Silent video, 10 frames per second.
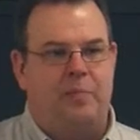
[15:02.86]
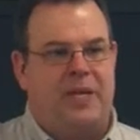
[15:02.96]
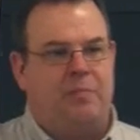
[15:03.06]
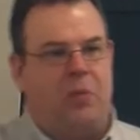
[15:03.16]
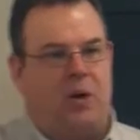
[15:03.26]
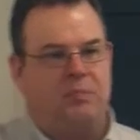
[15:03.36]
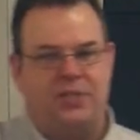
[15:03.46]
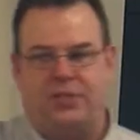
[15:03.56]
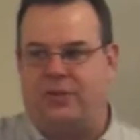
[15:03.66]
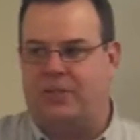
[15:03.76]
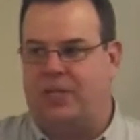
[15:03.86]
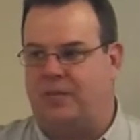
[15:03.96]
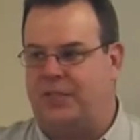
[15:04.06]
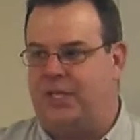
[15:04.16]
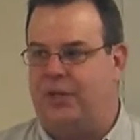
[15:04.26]
big bumps at certain
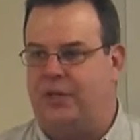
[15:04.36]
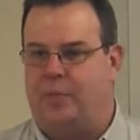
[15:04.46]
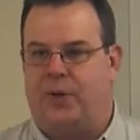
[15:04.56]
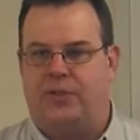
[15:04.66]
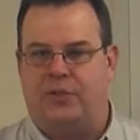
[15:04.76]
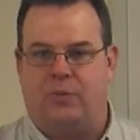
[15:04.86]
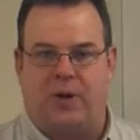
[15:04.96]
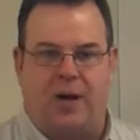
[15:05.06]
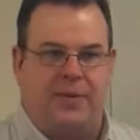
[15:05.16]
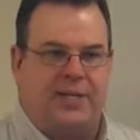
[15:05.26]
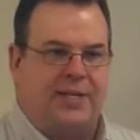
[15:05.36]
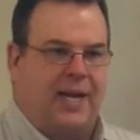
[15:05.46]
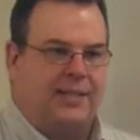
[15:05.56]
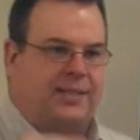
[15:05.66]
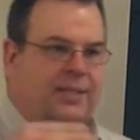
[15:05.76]
times of the year. Your personal property
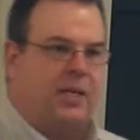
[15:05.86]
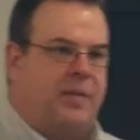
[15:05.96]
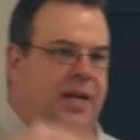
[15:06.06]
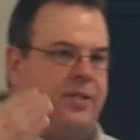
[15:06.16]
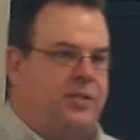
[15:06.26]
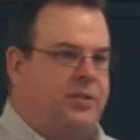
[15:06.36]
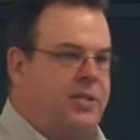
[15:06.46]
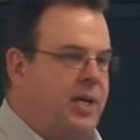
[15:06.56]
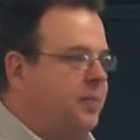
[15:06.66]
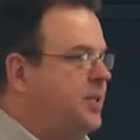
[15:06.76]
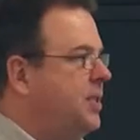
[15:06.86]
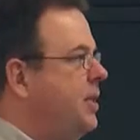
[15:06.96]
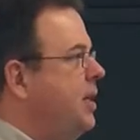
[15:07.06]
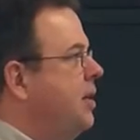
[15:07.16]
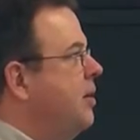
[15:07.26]
taxes come out at certain times of the
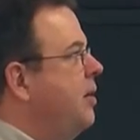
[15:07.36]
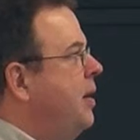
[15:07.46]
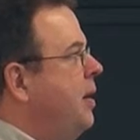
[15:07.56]
year.